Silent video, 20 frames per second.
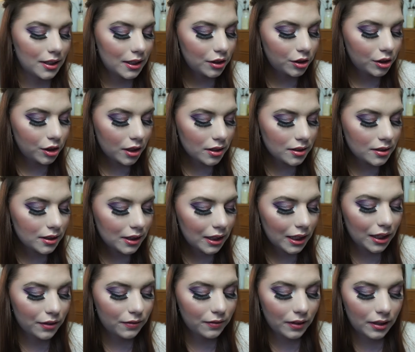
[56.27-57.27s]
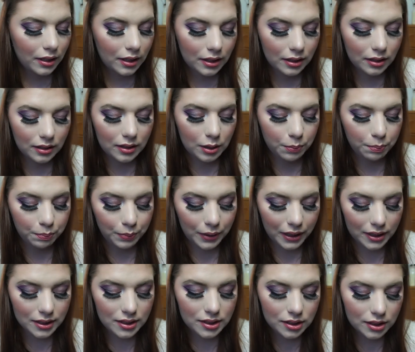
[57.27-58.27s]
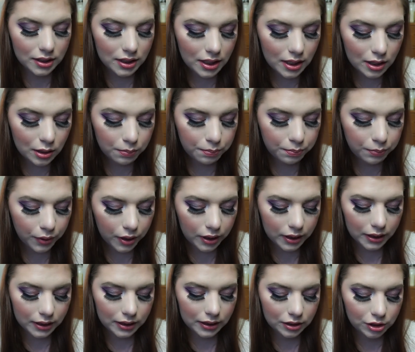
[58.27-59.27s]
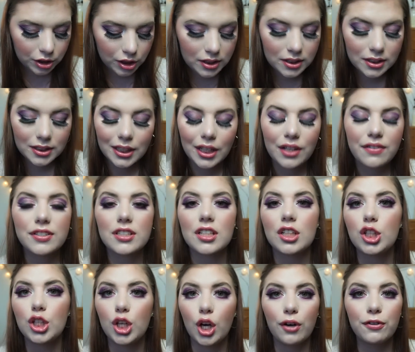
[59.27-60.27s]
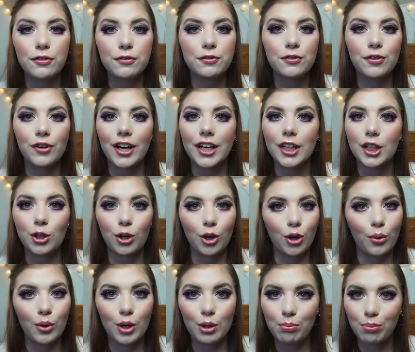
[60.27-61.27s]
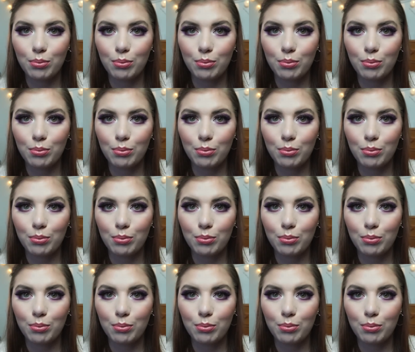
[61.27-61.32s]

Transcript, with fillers: It doesn't give the biggest sheen, but it just gives enough for a glowy